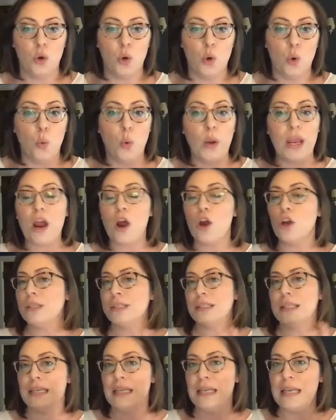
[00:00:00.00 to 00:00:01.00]
We aren't
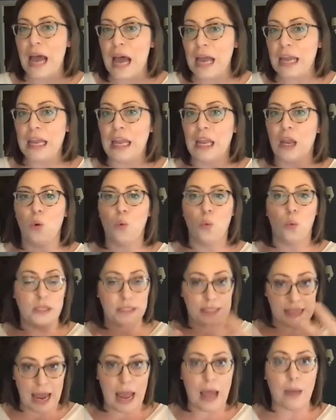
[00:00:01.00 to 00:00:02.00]
denying what's
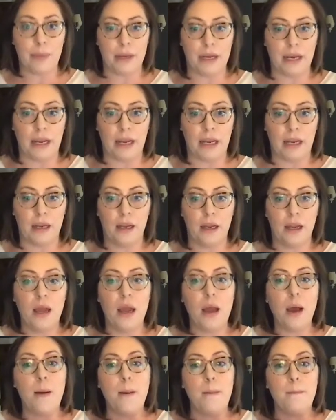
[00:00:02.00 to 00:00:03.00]
happening,
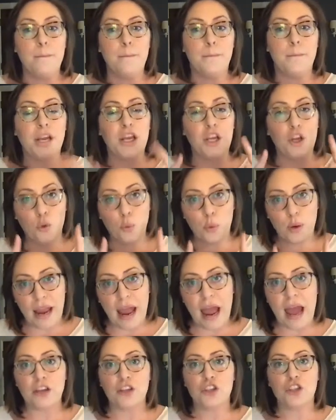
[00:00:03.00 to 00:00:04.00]
but your
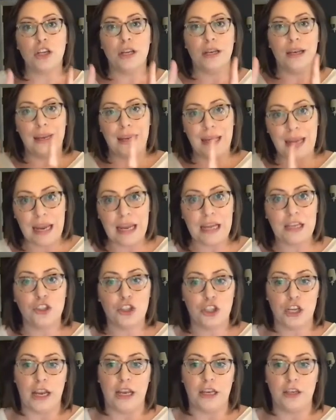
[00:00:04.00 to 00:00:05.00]
reaction can
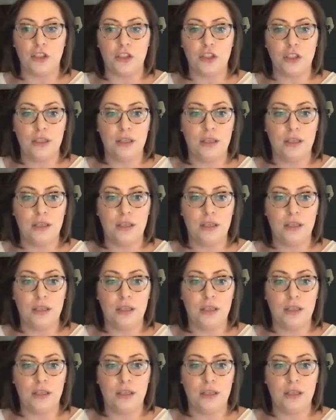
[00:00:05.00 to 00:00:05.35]
change.